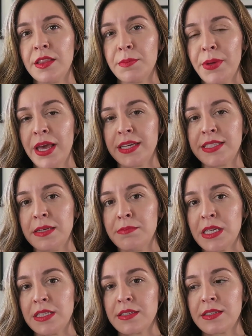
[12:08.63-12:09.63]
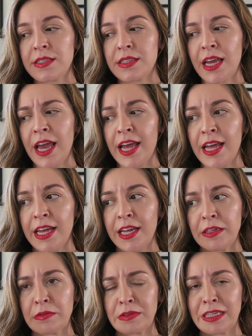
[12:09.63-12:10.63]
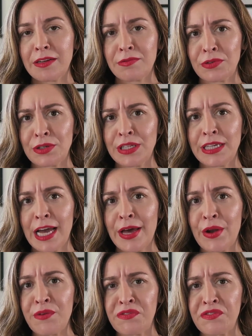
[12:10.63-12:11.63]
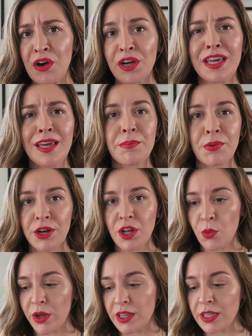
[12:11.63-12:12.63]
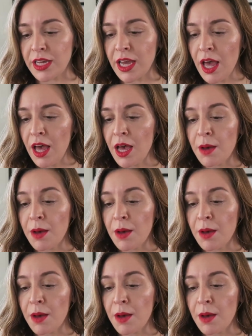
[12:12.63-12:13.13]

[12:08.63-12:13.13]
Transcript: the Pixi mists can get really kind of funky pretty quickly.